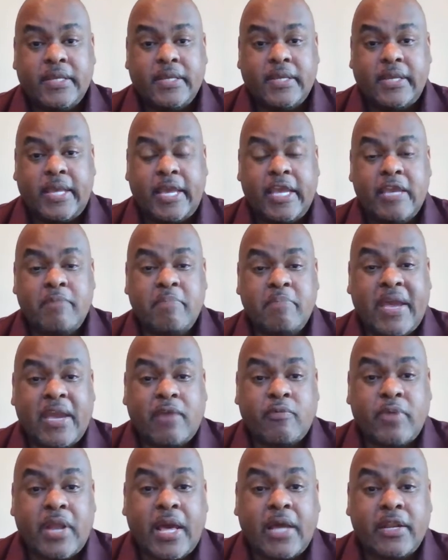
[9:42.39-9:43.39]
came
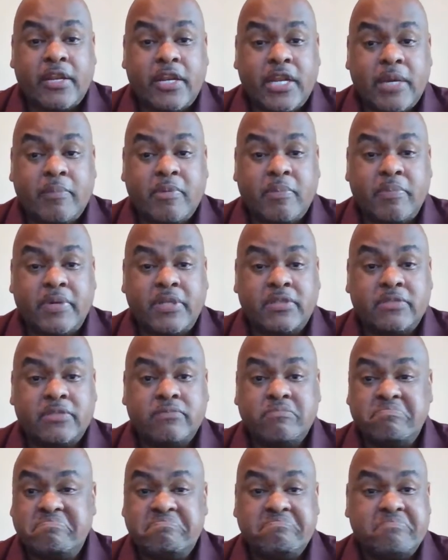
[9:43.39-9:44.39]
back without a number, but
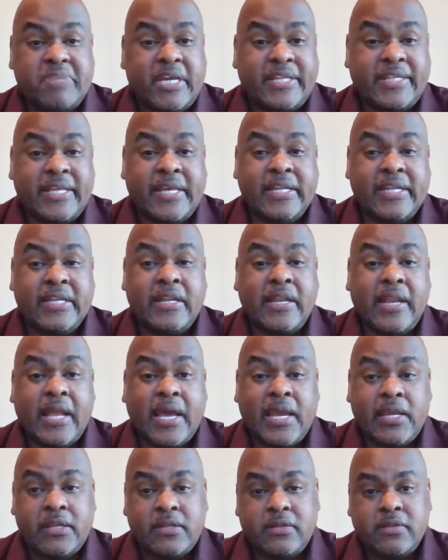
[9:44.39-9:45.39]
at the end of the
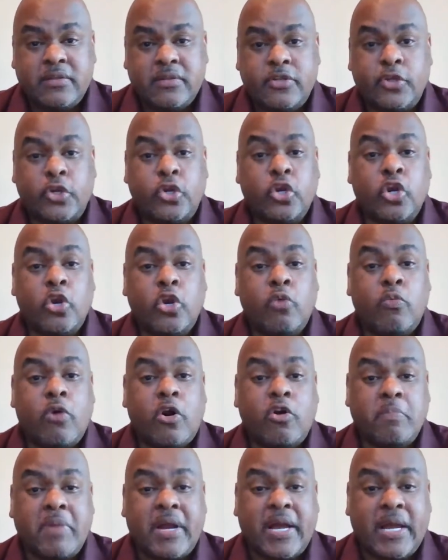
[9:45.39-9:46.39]
night, the girl
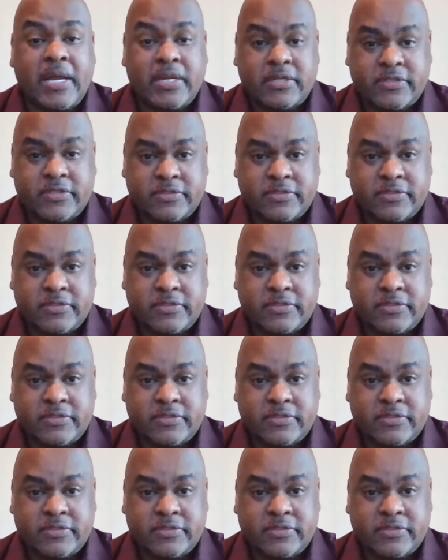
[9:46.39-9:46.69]
walked by,